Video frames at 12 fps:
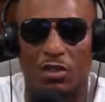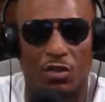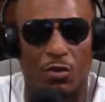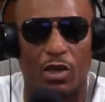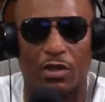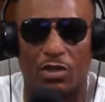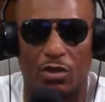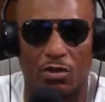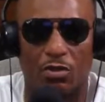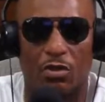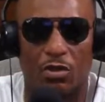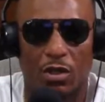
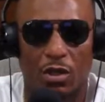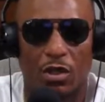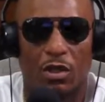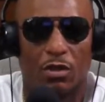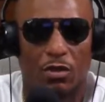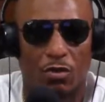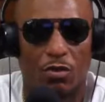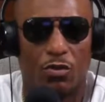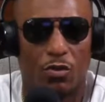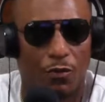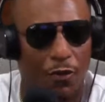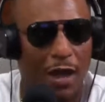Situations
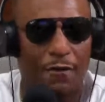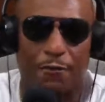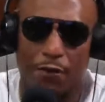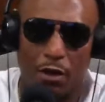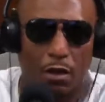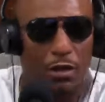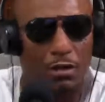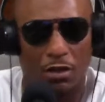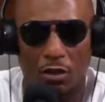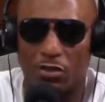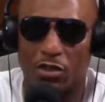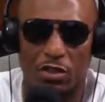you fight for, in
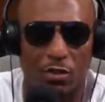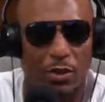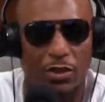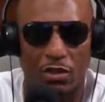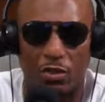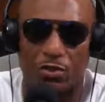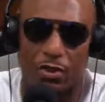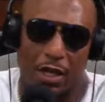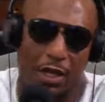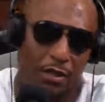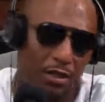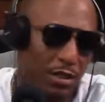certain situations you just
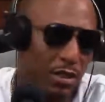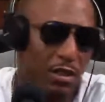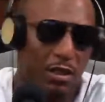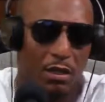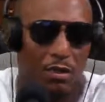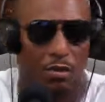gotta chill on.